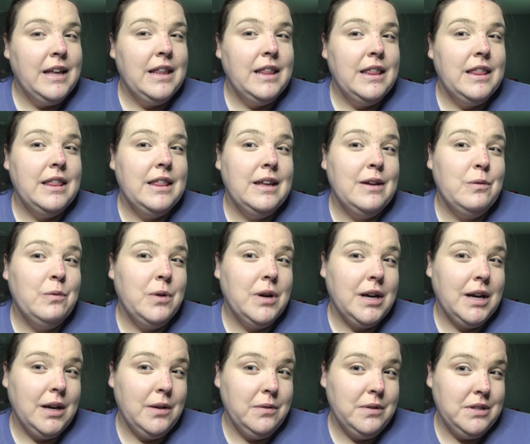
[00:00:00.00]
than what
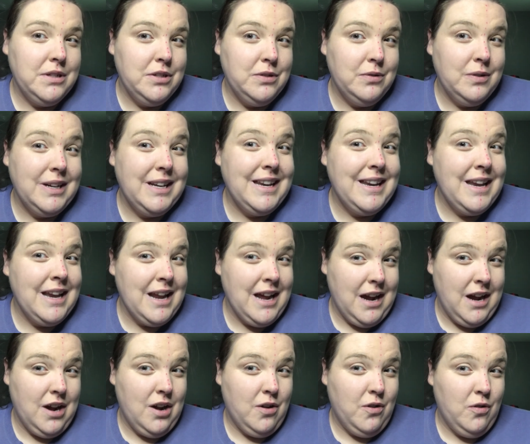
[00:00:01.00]
I would do it
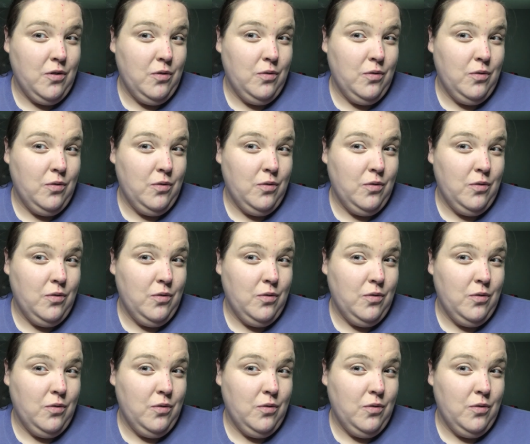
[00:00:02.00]
now.